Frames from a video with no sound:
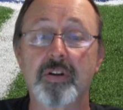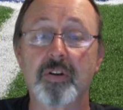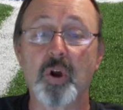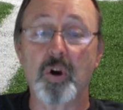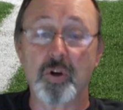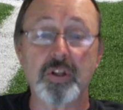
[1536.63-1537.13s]

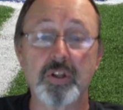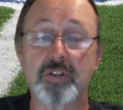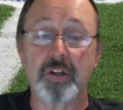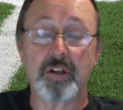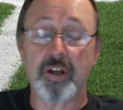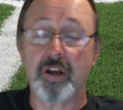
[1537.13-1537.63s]
Learn
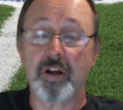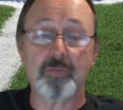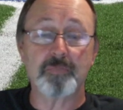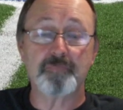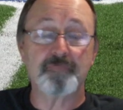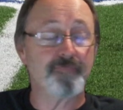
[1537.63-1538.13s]
to, you
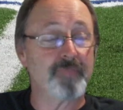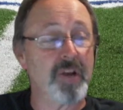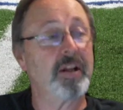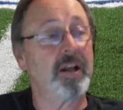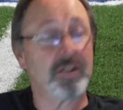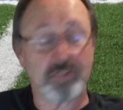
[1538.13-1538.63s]
know,
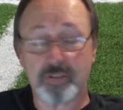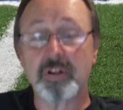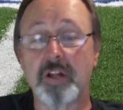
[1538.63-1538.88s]
and that's